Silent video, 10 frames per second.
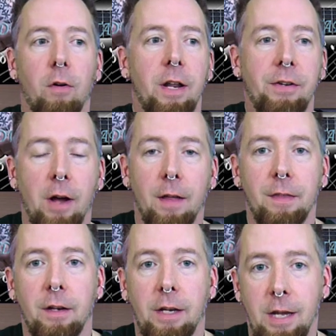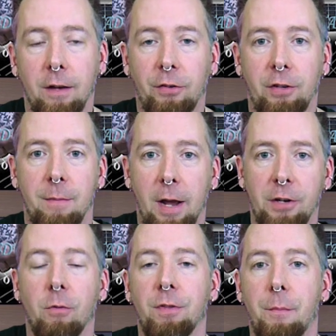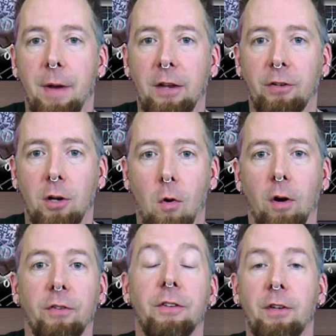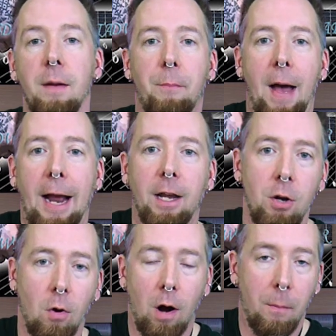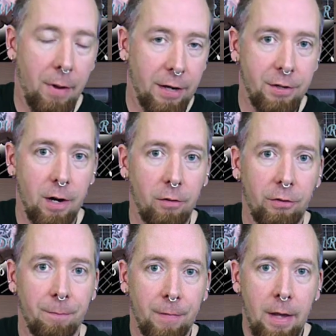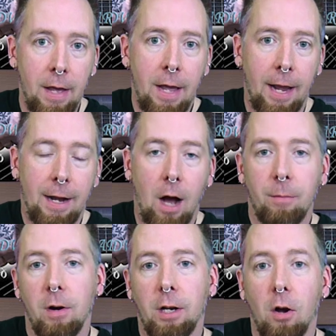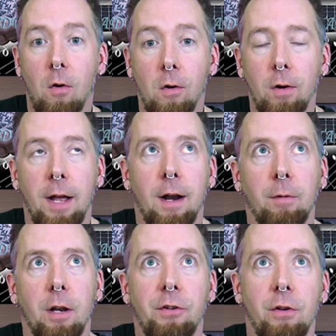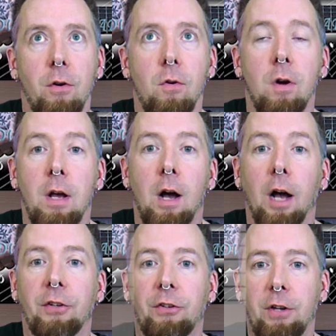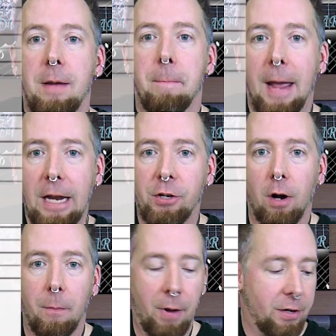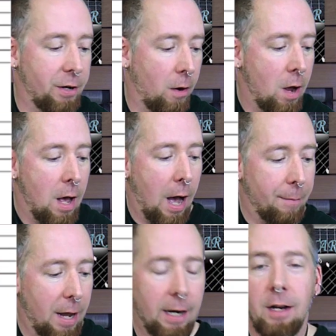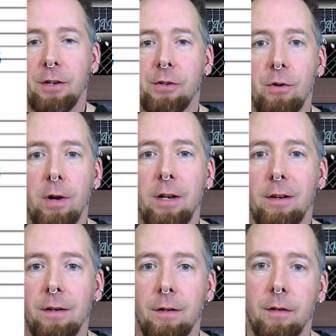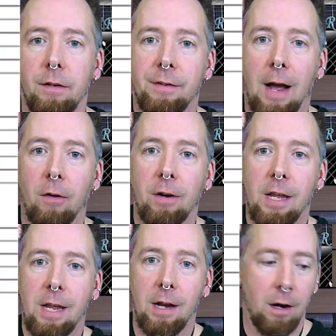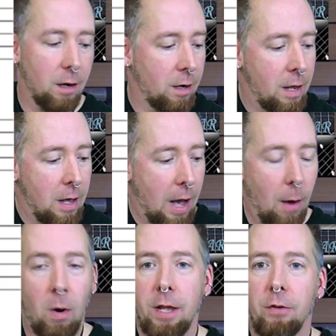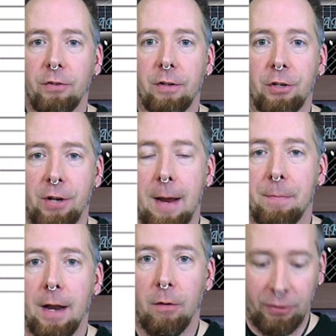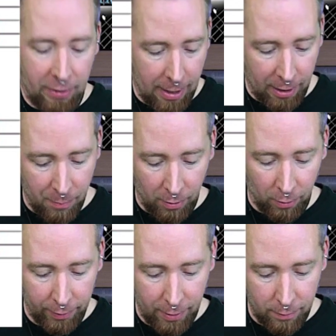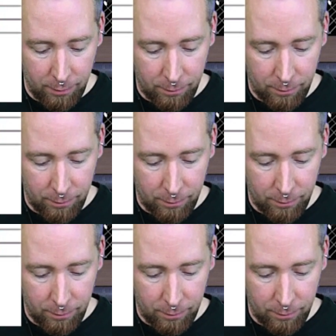already done the key of C major with the basic chords, let's get back into our arpeggios. And now I'm going to go and I'm going to do a C major arpeggio. I'm not going to do it down here. I want to use the shape that I was talking about earlier.